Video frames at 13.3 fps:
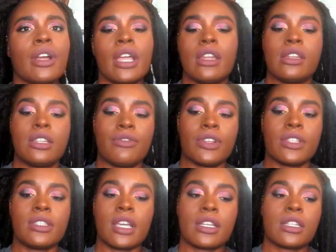in a
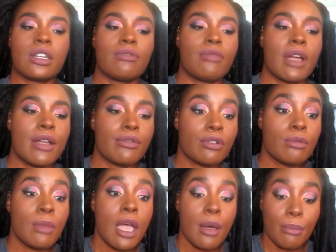different section of my
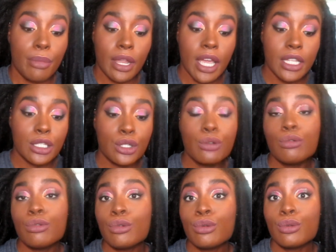room, but
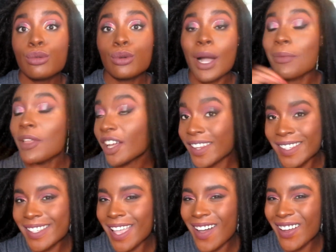I'm not going
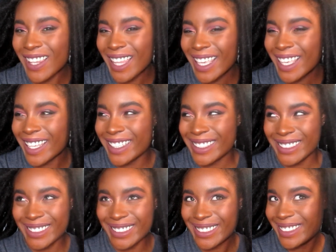to say how I like it.
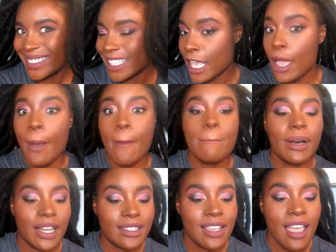
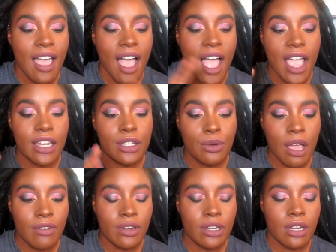But I do
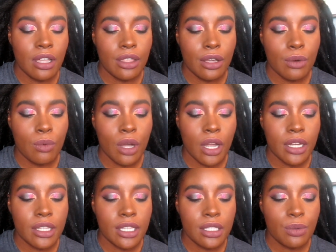have another
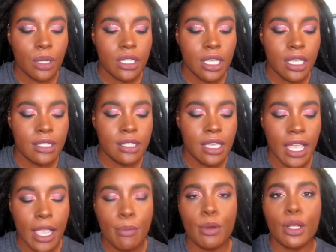one. This one is the
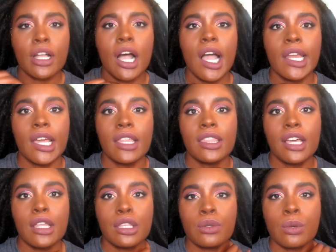Apricot, and I
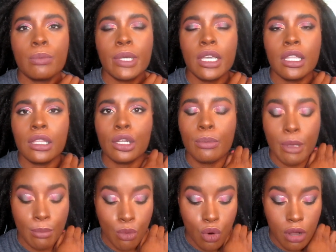thought this would be a little
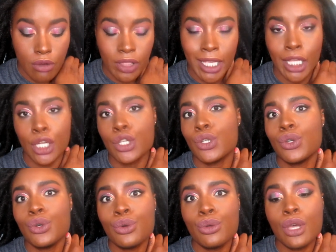bit more of like a
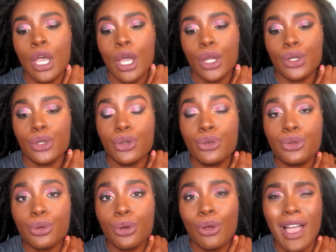nude
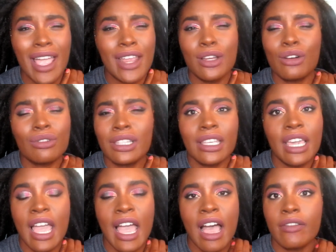neutral. I don't really
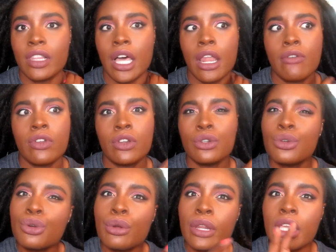have a lot of a
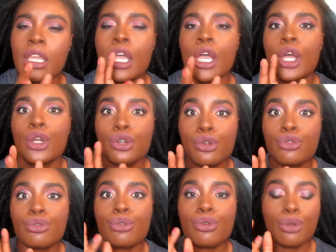nudie
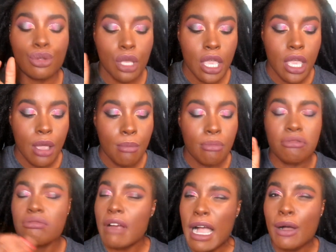neutral
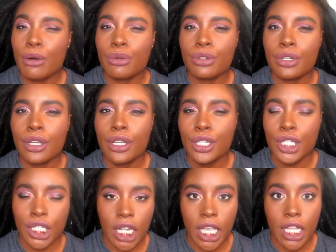brown
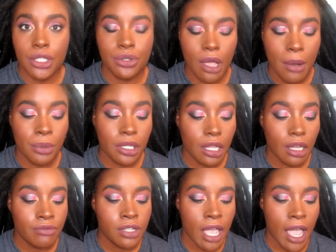shade, so I would
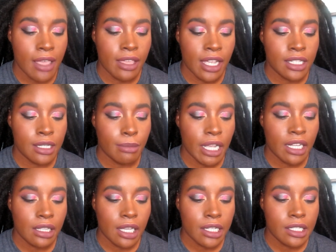love to add that to my
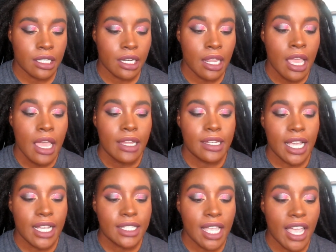collection.
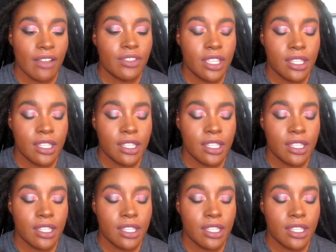Next, I have the